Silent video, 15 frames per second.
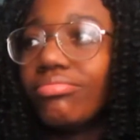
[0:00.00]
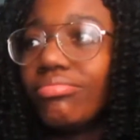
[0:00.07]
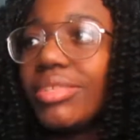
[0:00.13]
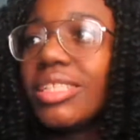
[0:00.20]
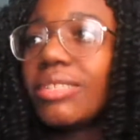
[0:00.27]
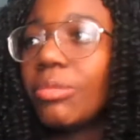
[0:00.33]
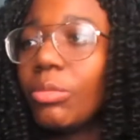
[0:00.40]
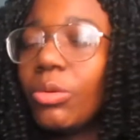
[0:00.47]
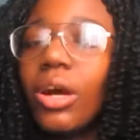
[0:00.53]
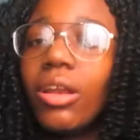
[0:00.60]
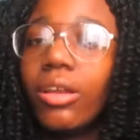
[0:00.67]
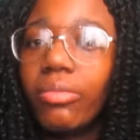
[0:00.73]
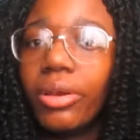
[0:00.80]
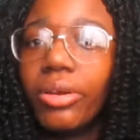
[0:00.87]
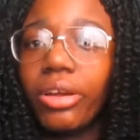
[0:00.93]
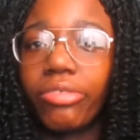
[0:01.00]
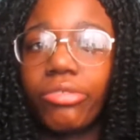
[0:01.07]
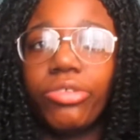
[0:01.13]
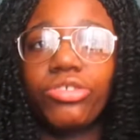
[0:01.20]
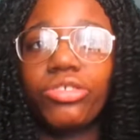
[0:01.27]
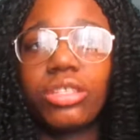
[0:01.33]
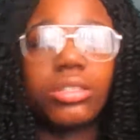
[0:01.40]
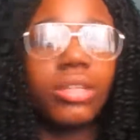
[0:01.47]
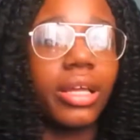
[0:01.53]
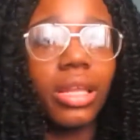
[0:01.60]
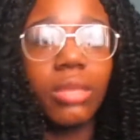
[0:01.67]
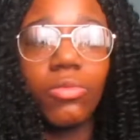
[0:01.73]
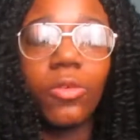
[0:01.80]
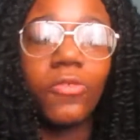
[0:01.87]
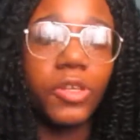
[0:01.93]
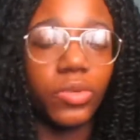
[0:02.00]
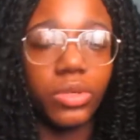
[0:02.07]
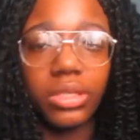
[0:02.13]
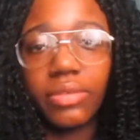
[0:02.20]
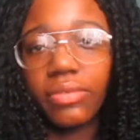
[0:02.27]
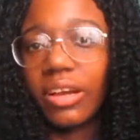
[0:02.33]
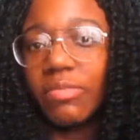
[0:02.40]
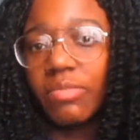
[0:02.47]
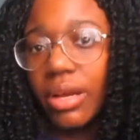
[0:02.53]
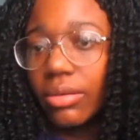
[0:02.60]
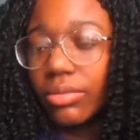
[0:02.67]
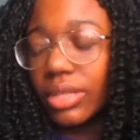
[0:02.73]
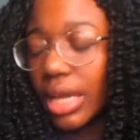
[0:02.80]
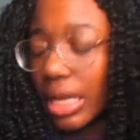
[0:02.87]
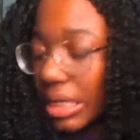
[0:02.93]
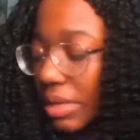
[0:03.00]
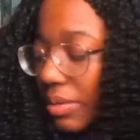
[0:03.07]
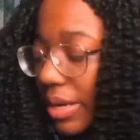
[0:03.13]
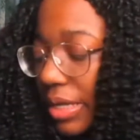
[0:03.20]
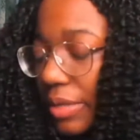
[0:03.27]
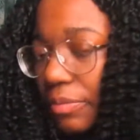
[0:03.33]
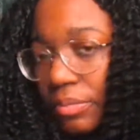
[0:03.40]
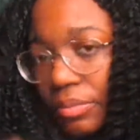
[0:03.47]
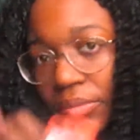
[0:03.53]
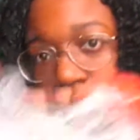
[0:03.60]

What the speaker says: This is probably why I love my Nike groceries, because I get them all for £25 anyway.